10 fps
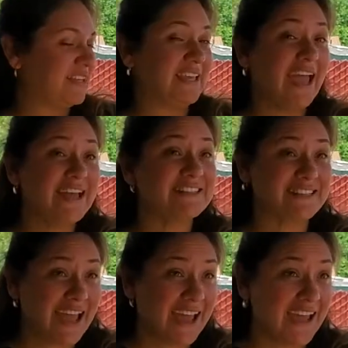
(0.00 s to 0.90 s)

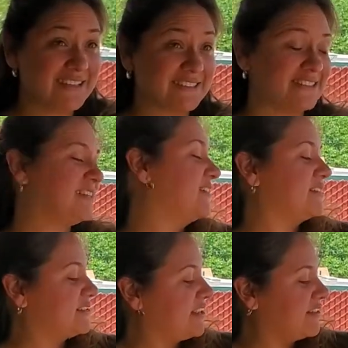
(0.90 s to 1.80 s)
"Yes, yes,"
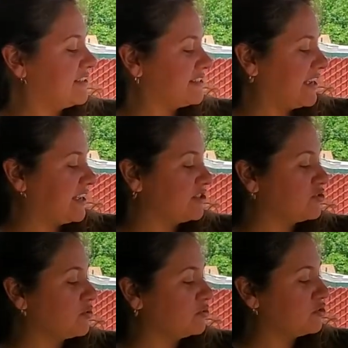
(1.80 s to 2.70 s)
said the second
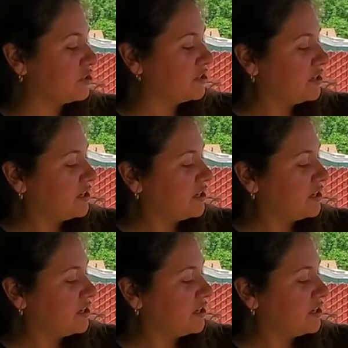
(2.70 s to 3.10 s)
soldier.